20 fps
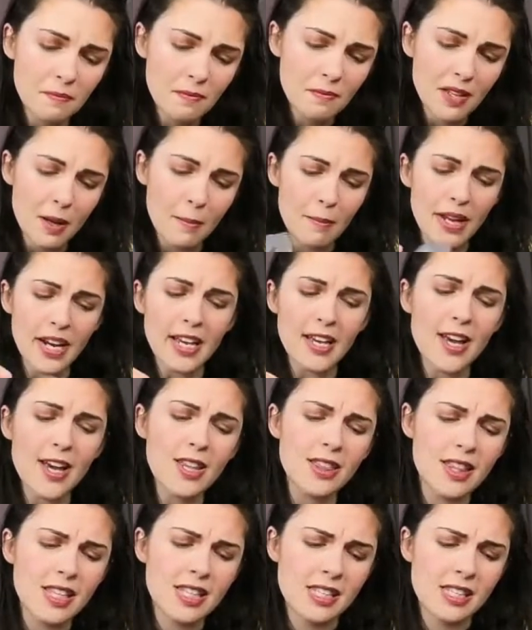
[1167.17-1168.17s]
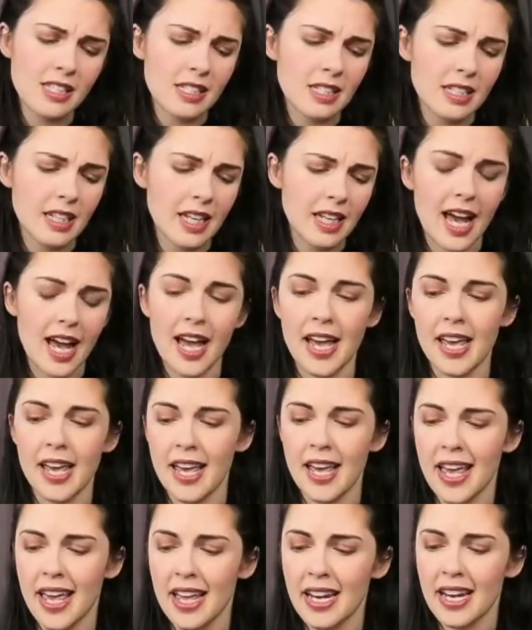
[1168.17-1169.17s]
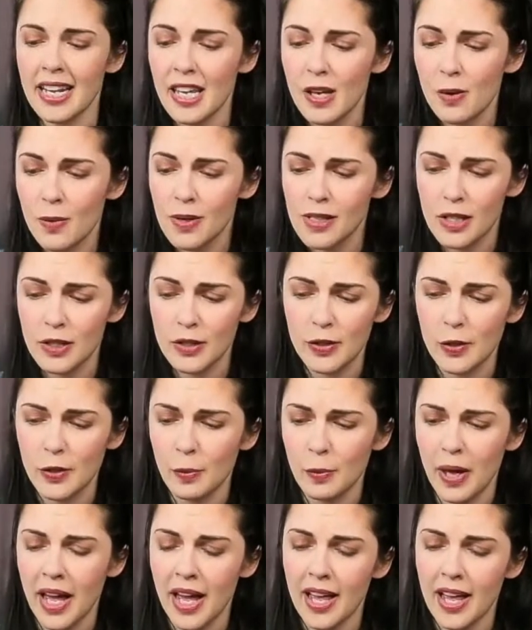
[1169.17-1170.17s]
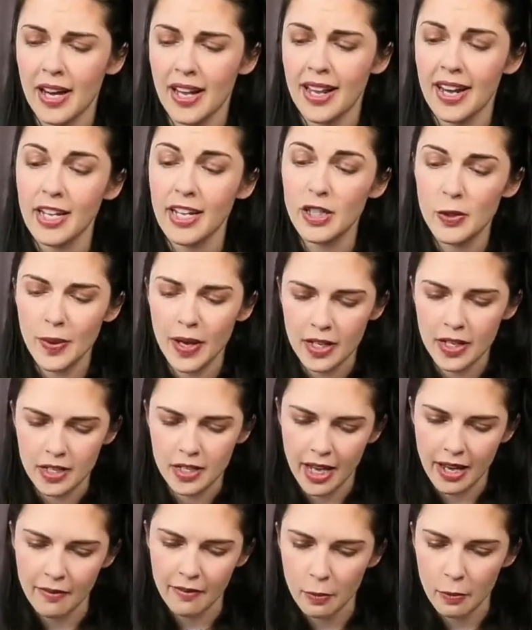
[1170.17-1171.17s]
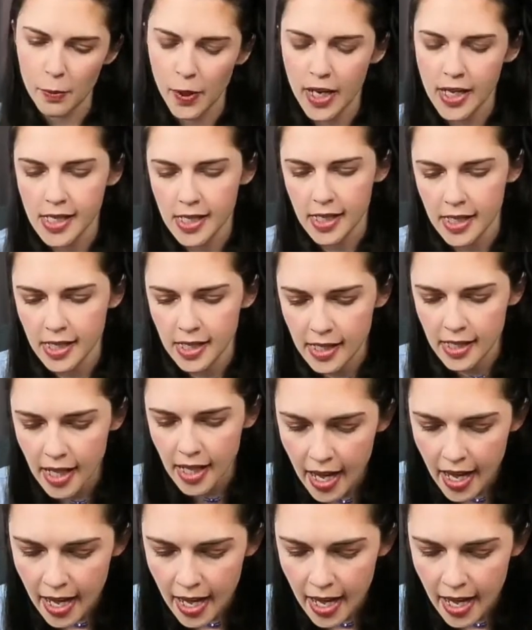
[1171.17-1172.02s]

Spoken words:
But I got this little guy, and he wasn't too bad, and I do actually have the prices.